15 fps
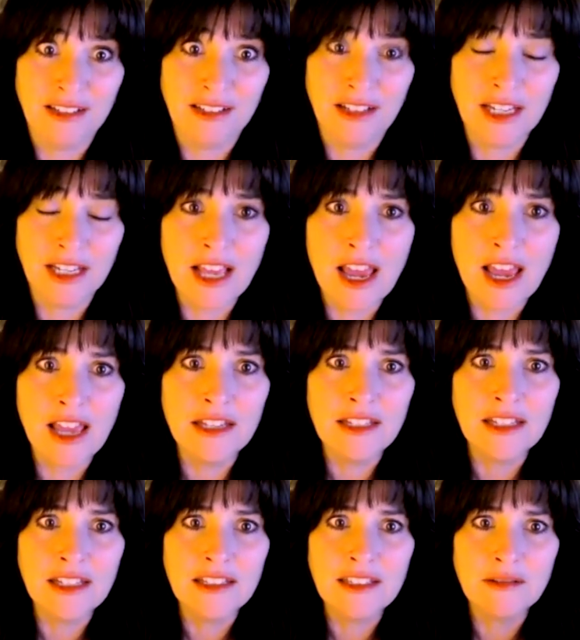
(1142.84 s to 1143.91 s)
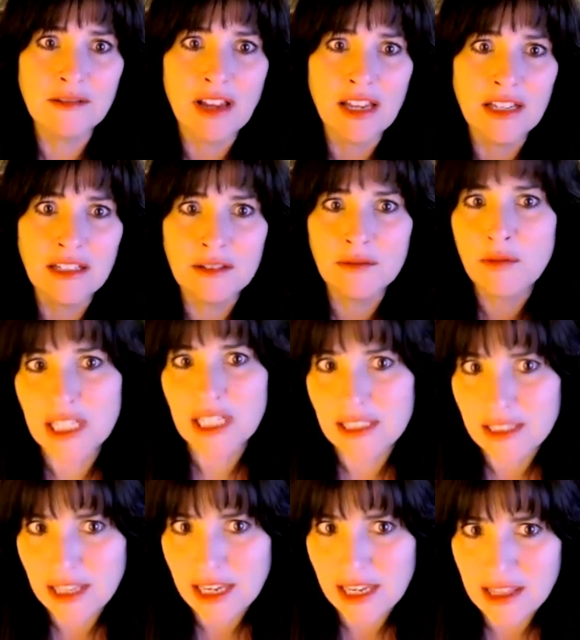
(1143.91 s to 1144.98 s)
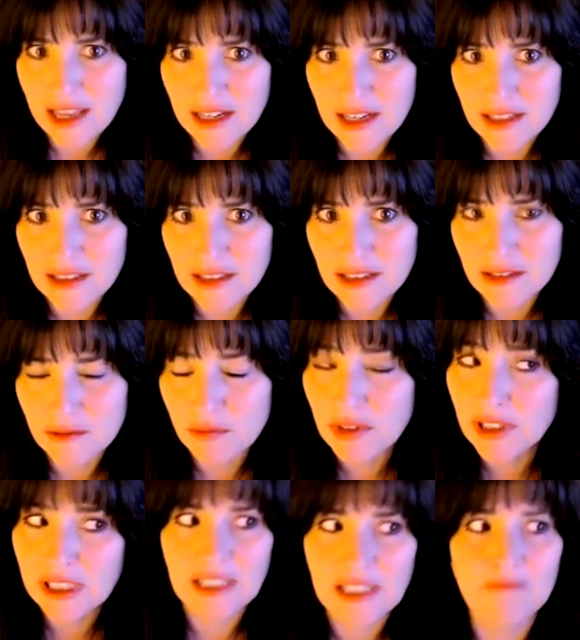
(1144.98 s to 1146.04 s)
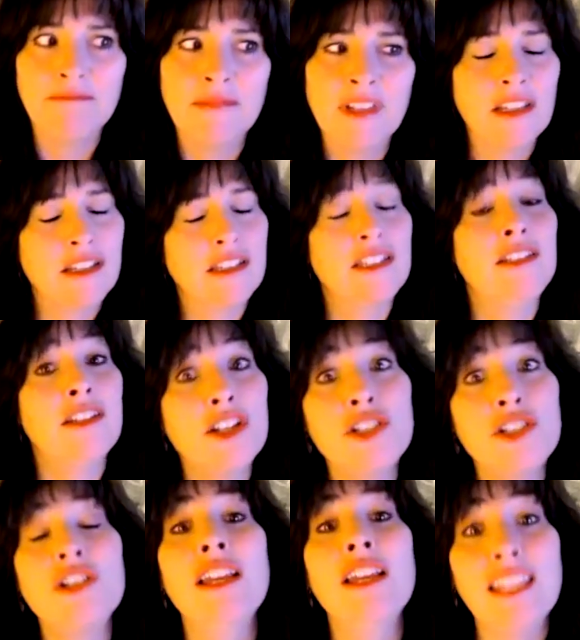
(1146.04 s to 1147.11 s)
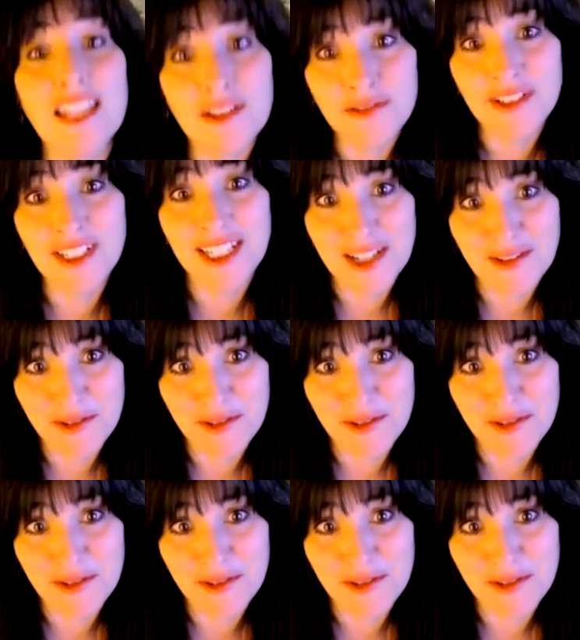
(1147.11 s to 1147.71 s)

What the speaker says: Like that, I just want to say that it's really such a gift to give